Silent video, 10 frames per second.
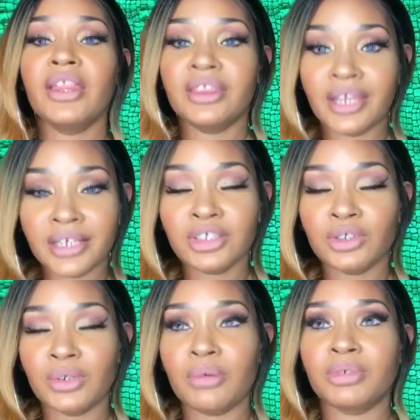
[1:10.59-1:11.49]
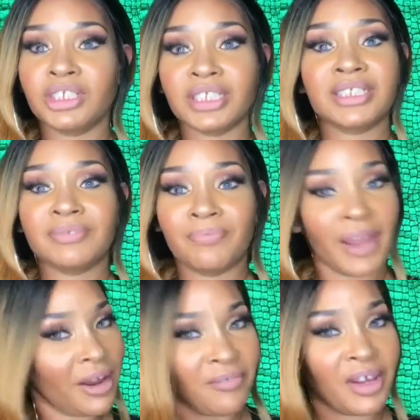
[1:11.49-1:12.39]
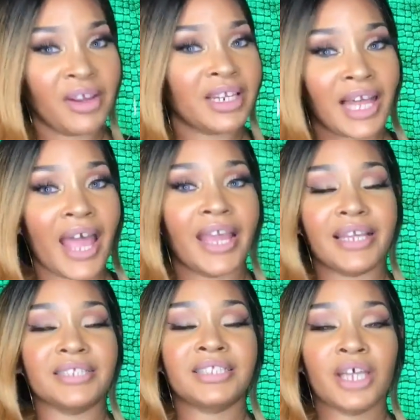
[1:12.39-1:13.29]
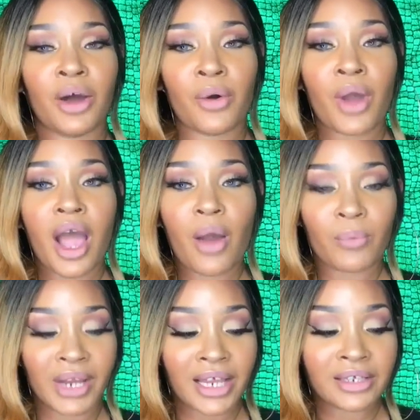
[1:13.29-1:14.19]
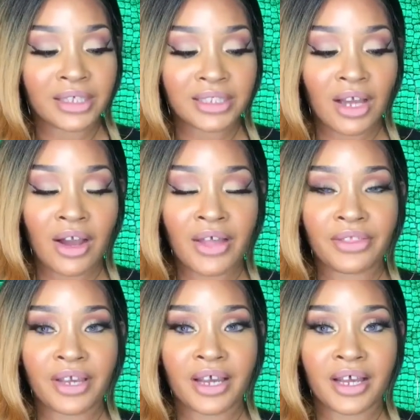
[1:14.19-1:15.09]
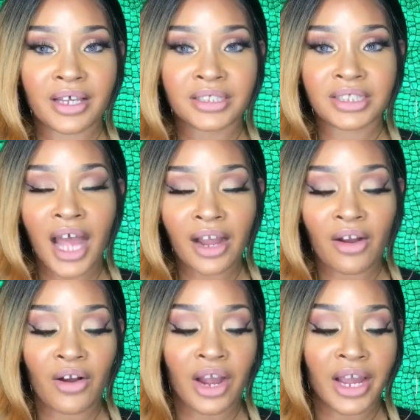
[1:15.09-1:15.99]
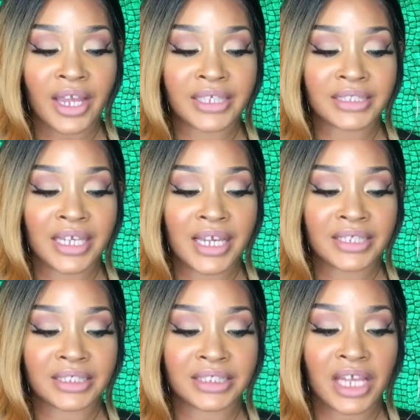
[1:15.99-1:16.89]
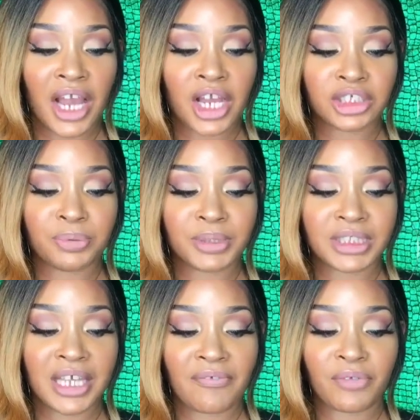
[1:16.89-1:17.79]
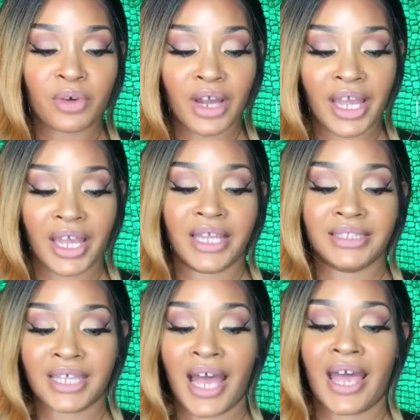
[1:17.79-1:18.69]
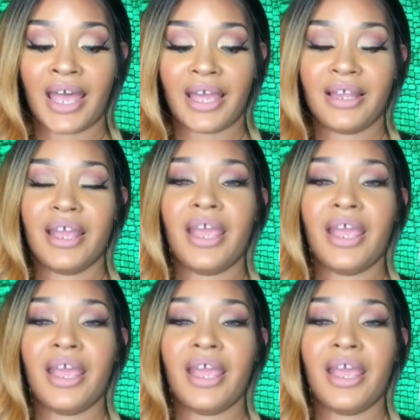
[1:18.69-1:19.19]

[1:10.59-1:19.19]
This unit was just very, very light. So when I looked on the stock card, it says it's 100% full hand tied.